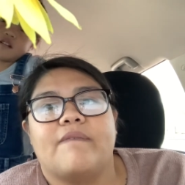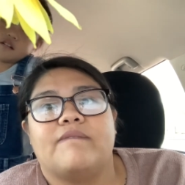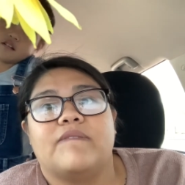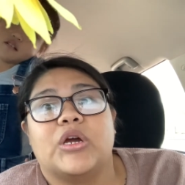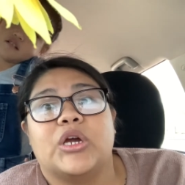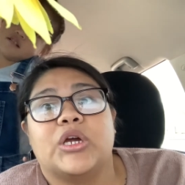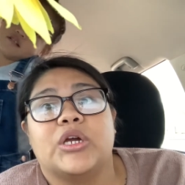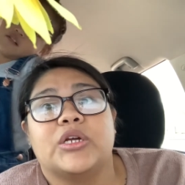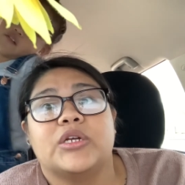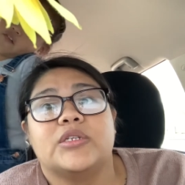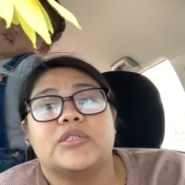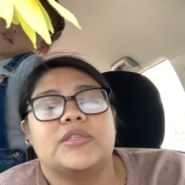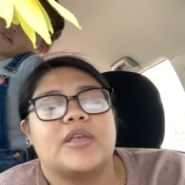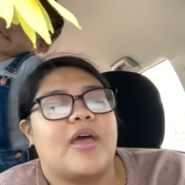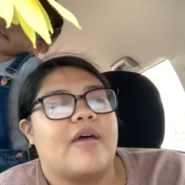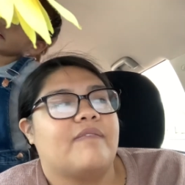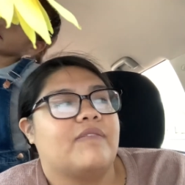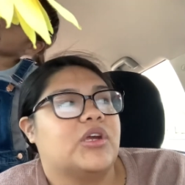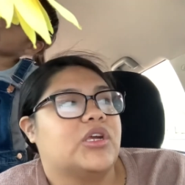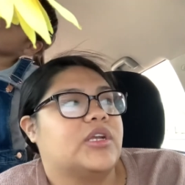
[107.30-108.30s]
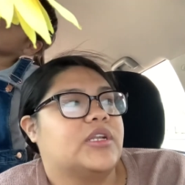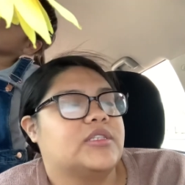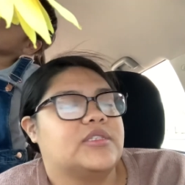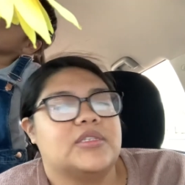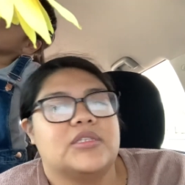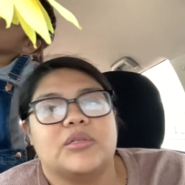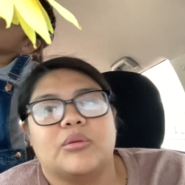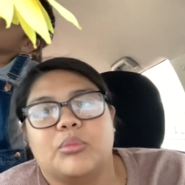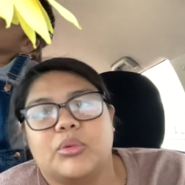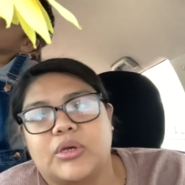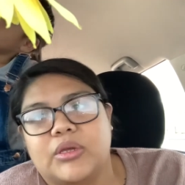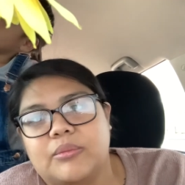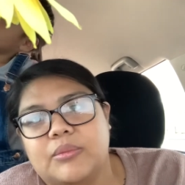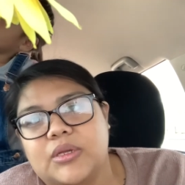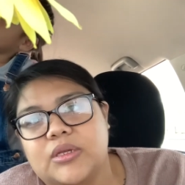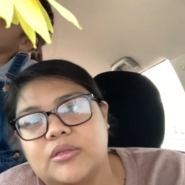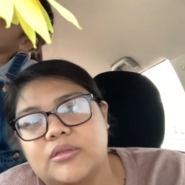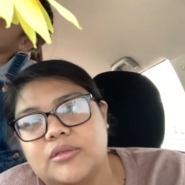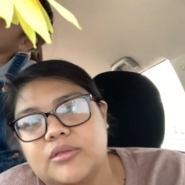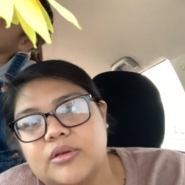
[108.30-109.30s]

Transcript: first ever dentist appointment.